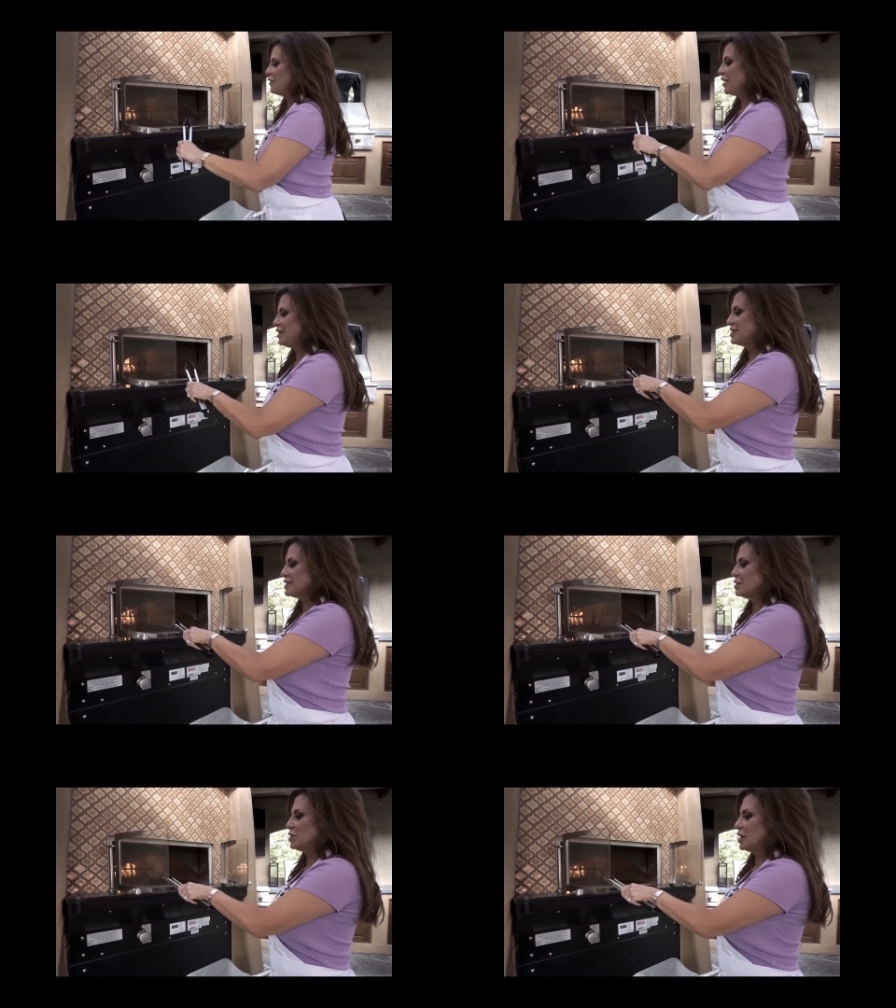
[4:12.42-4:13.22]
find that
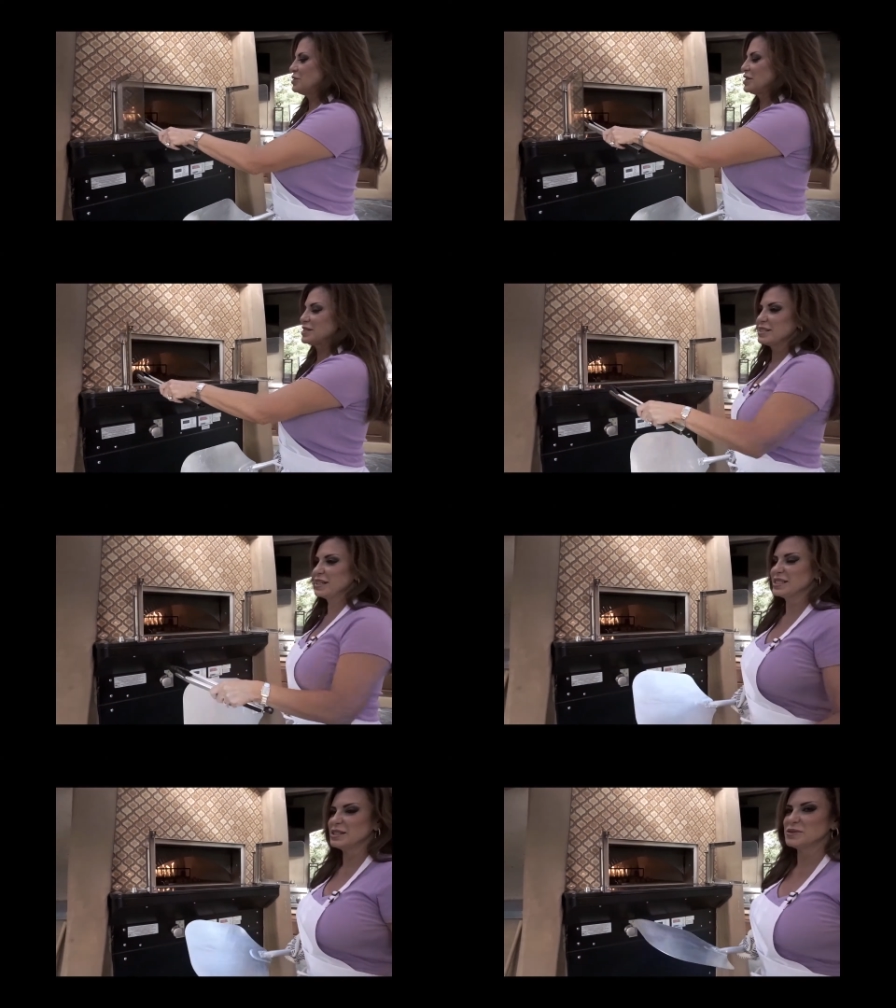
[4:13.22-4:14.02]
sometimes
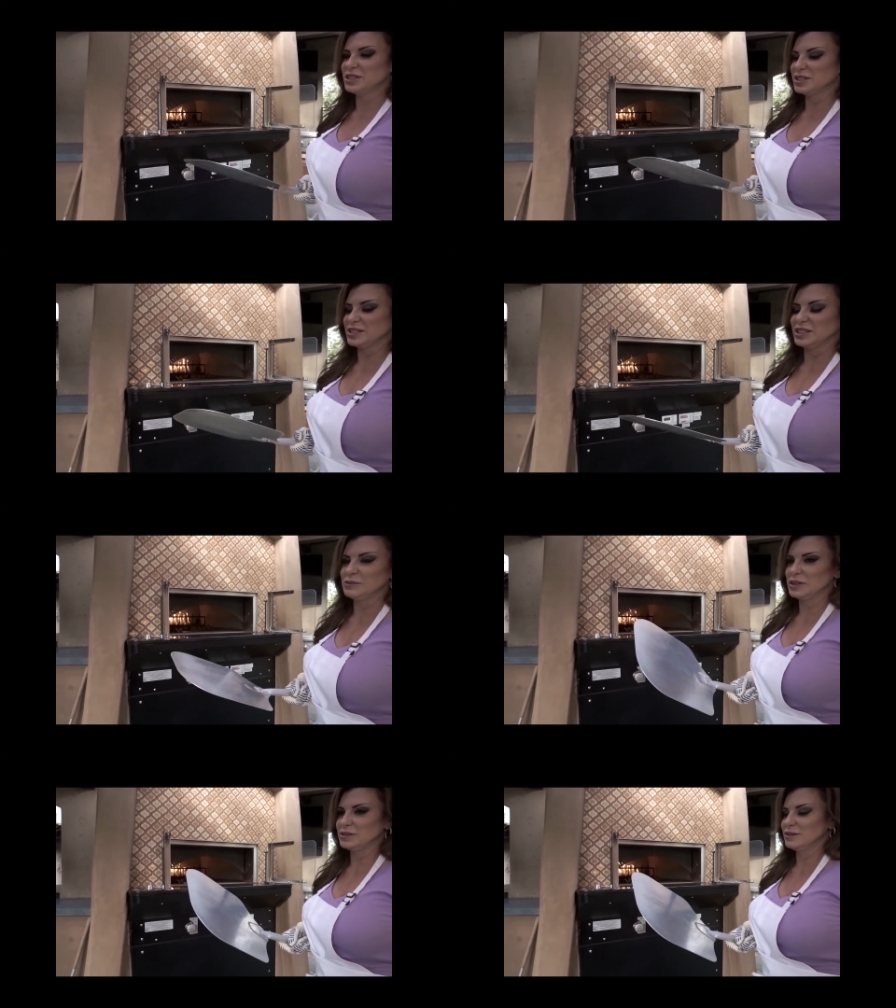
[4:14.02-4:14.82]
it seems a little silly,
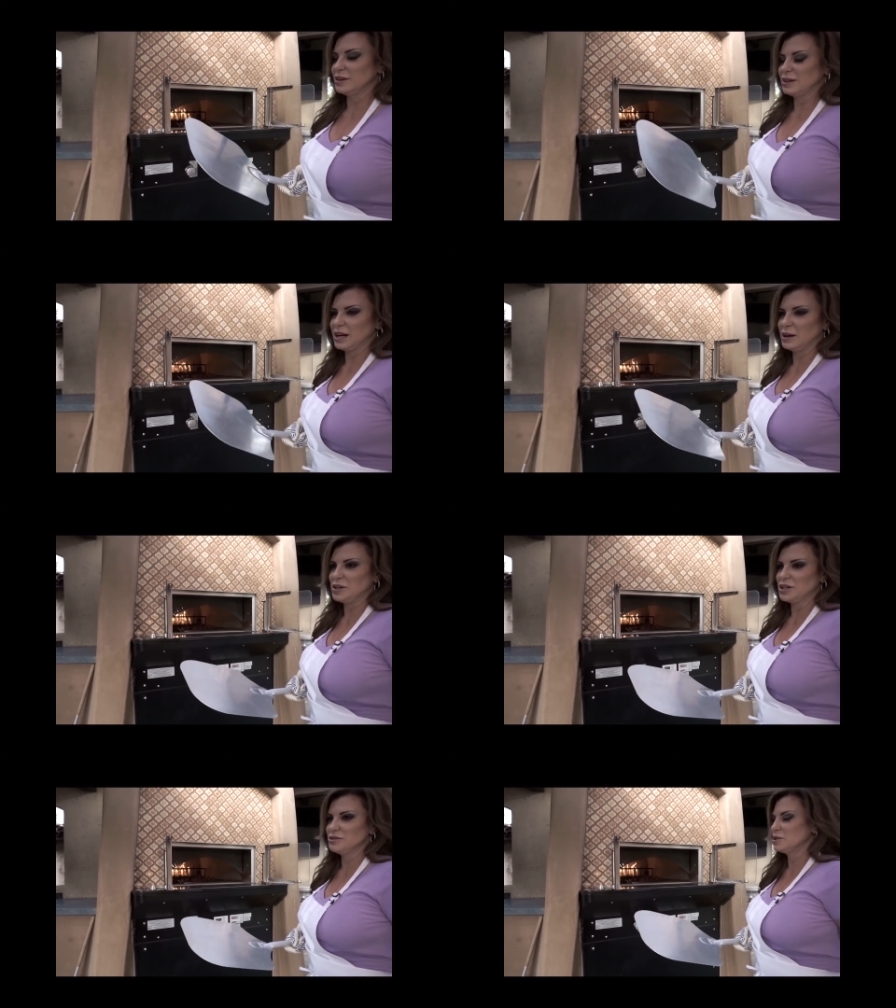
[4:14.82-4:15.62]
but I'm
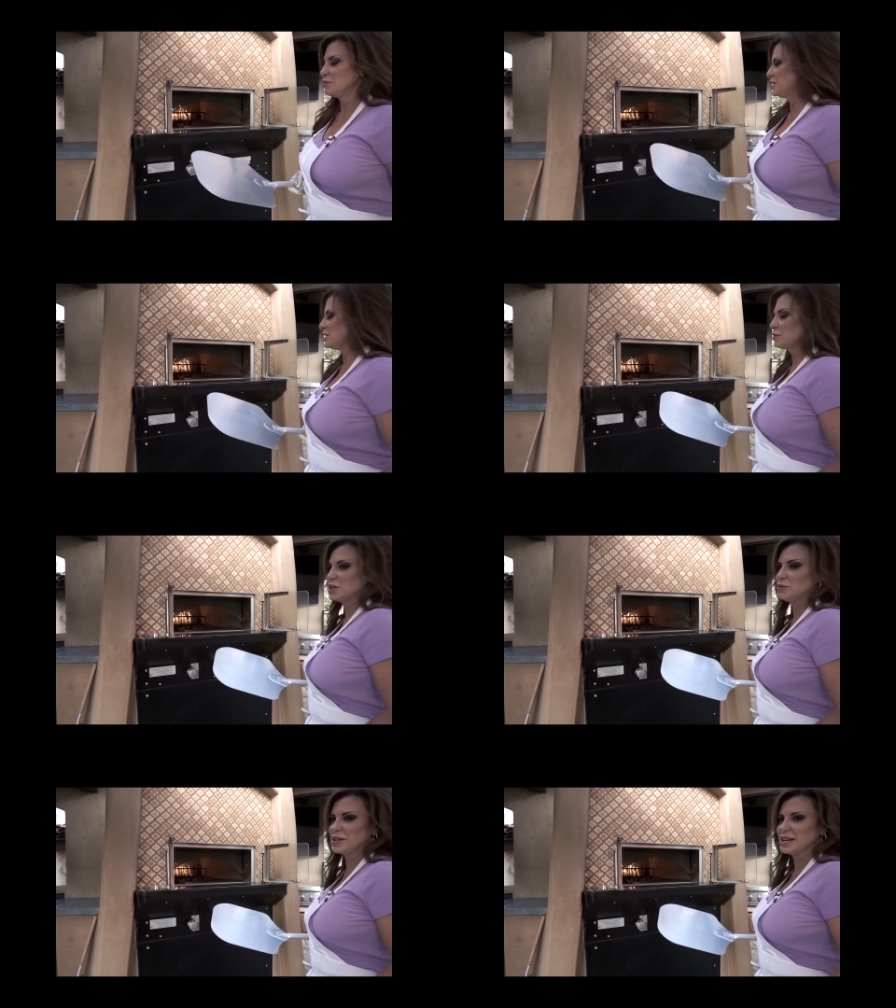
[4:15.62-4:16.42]
going to use the pizza
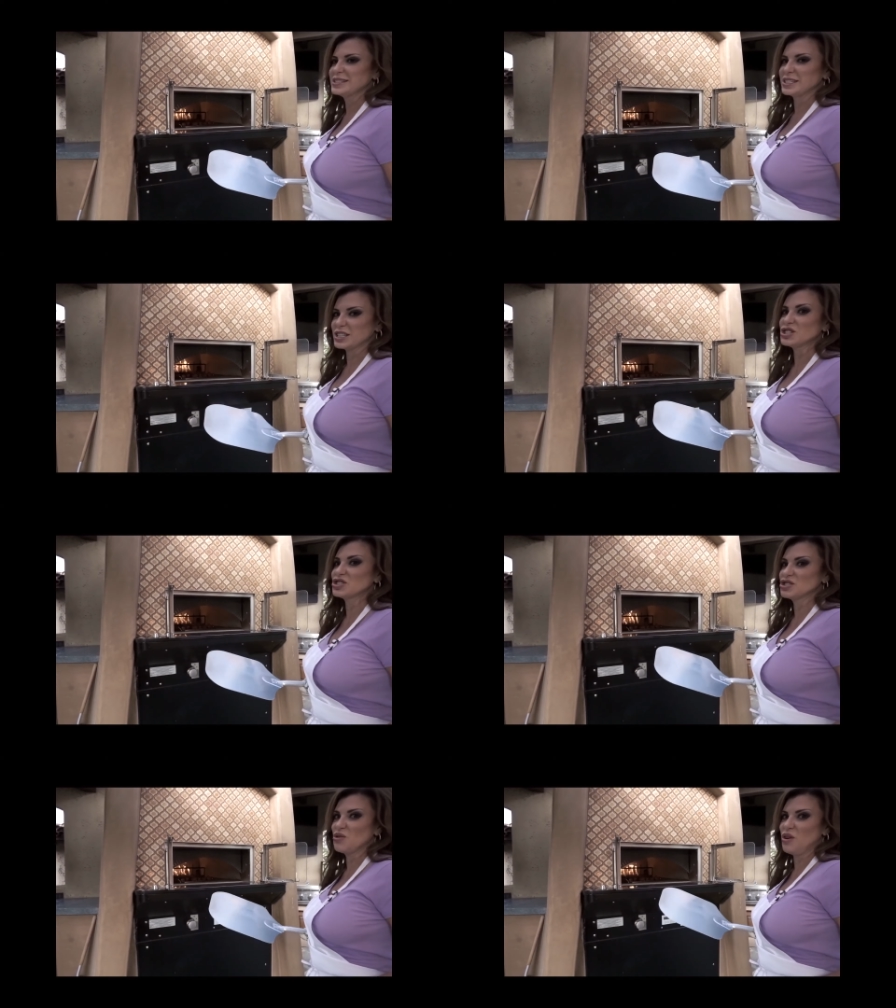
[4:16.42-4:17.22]
peel because it gets
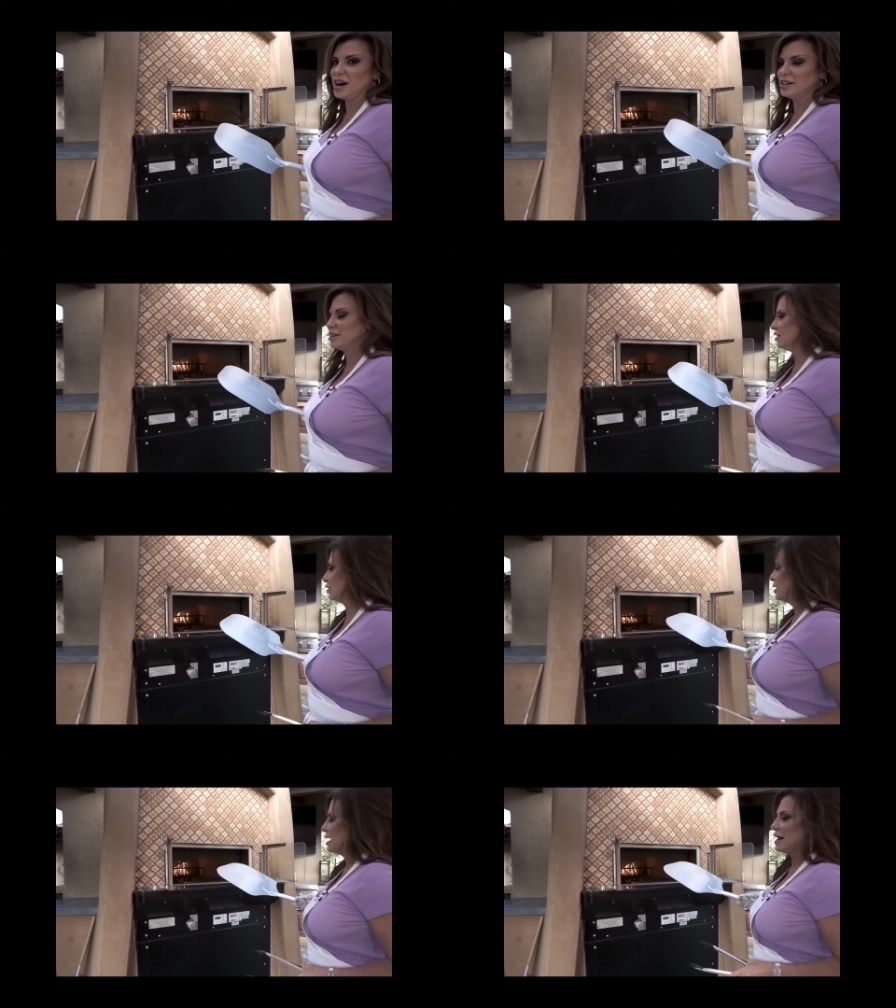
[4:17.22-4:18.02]
so hot in there
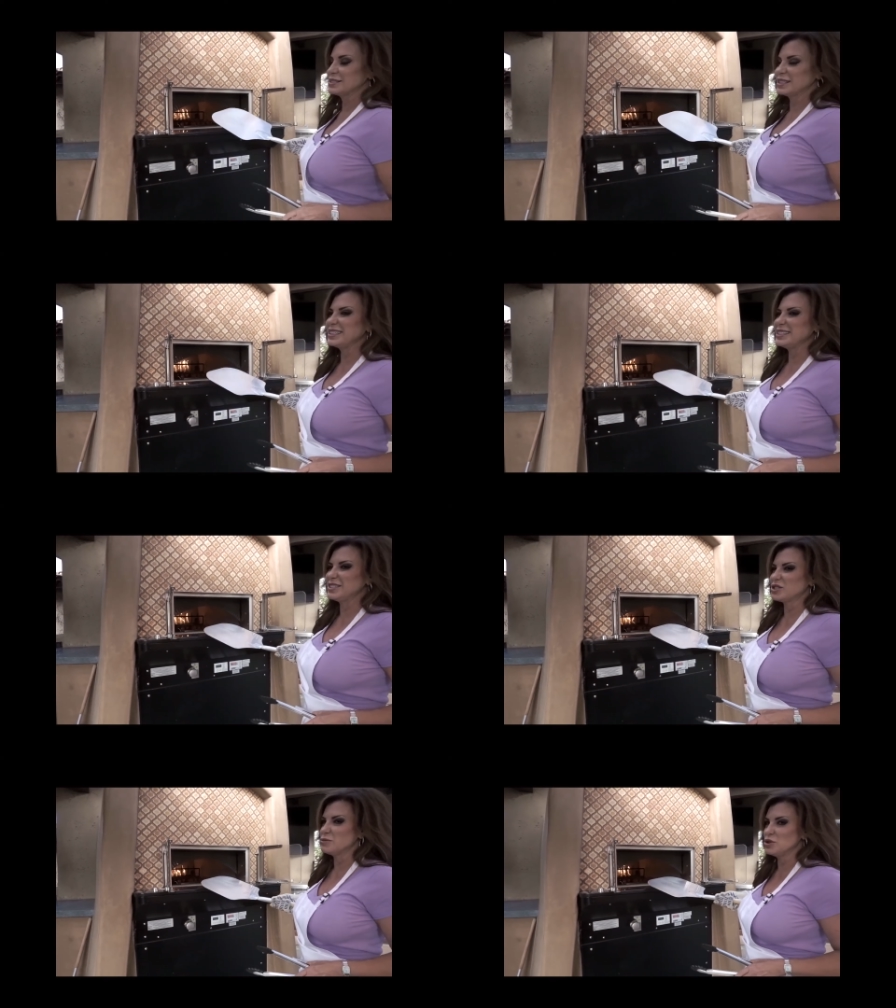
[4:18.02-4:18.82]
and it's a little
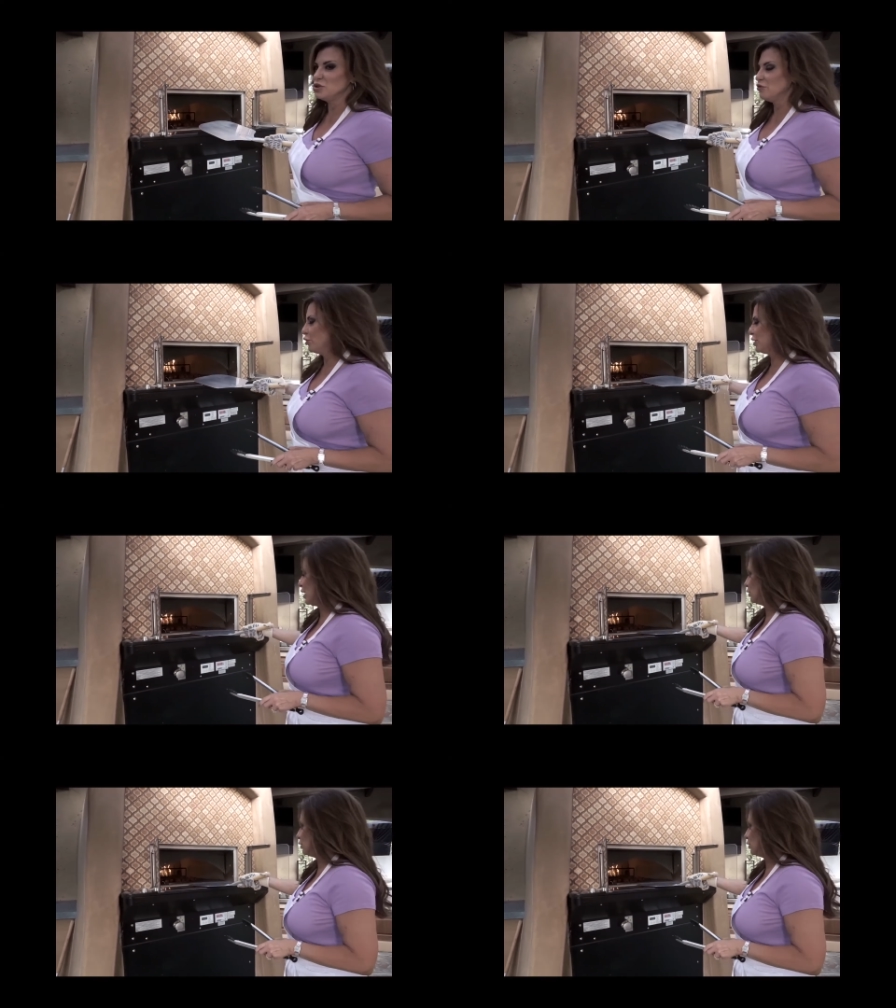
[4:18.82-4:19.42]
easier to maneuver it out.